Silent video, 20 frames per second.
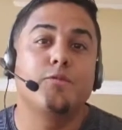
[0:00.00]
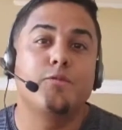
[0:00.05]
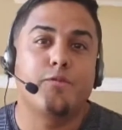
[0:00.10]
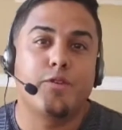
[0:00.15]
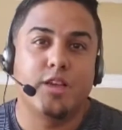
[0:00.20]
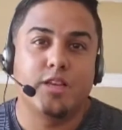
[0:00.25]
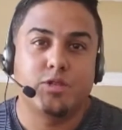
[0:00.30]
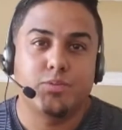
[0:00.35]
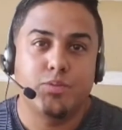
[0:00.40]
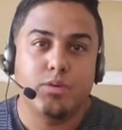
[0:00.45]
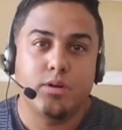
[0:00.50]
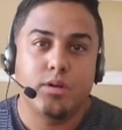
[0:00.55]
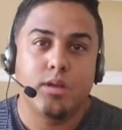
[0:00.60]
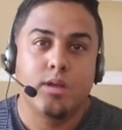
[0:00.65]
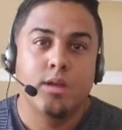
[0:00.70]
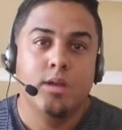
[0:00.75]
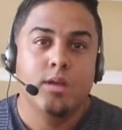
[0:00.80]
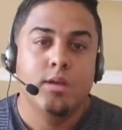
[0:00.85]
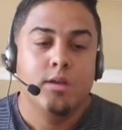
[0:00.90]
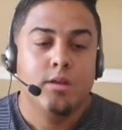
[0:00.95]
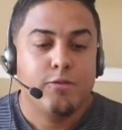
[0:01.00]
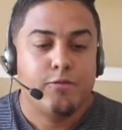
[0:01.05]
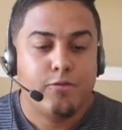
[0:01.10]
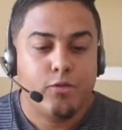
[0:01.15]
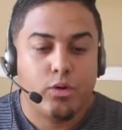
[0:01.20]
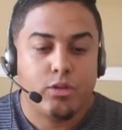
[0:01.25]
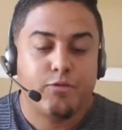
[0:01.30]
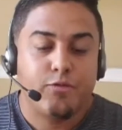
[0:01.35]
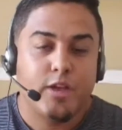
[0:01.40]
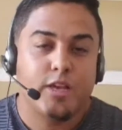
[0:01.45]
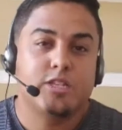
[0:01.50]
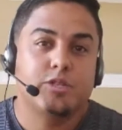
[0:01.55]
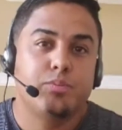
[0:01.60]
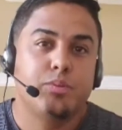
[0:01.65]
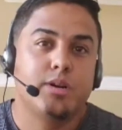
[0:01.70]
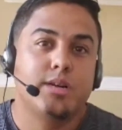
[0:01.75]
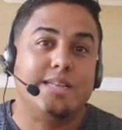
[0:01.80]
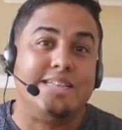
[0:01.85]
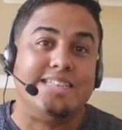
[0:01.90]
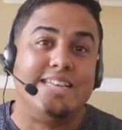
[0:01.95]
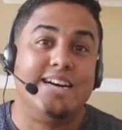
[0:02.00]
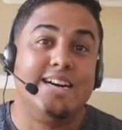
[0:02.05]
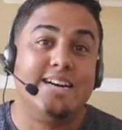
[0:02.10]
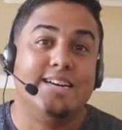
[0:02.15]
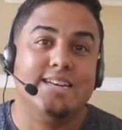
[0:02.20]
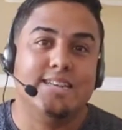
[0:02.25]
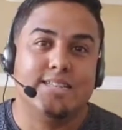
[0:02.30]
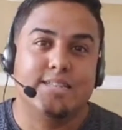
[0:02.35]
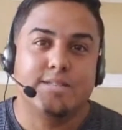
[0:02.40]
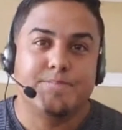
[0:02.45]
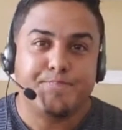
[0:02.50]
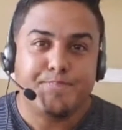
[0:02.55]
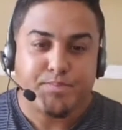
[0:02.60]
Facebook, what Facebook does